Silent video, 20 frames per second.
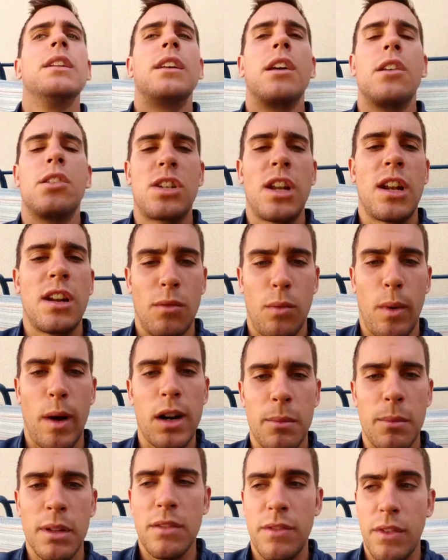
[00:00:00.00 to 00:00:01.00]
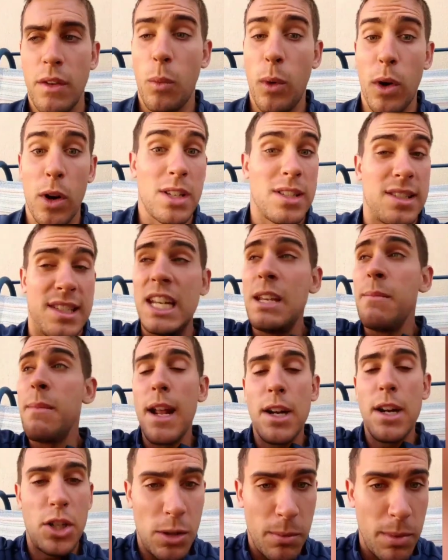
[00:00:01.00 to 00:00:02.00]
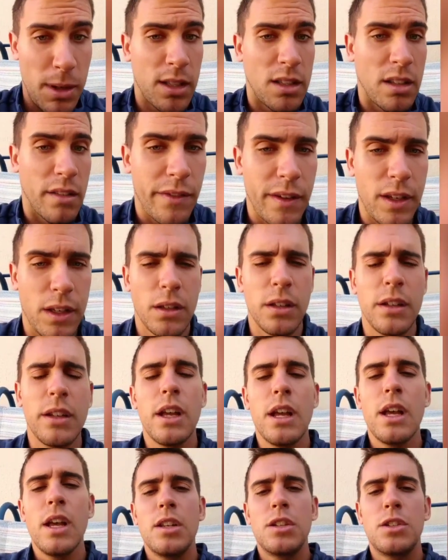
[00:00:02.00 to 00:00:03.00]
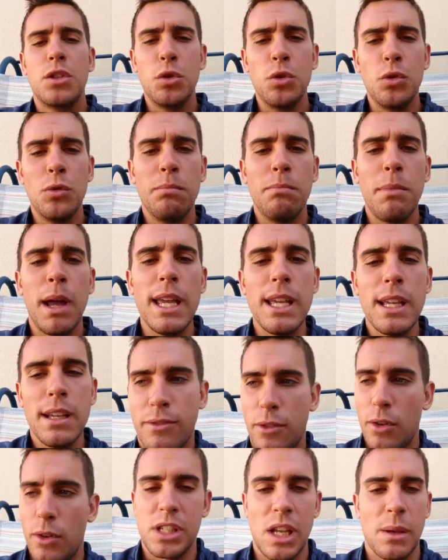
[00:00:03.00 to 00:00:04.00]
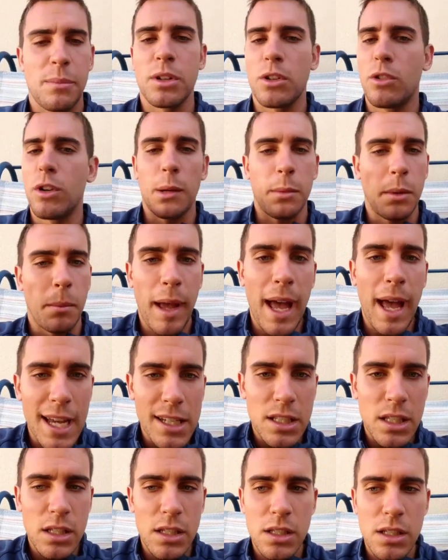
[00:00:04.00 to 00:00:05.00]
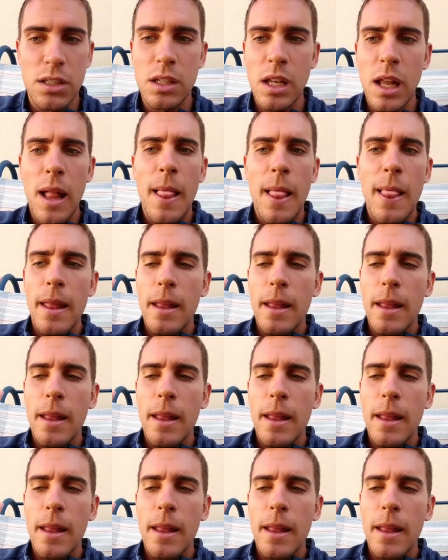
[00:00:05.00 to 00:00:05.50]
the understanding of where to be on the field, where his teammates should be on the field to make, for example, incredible passes,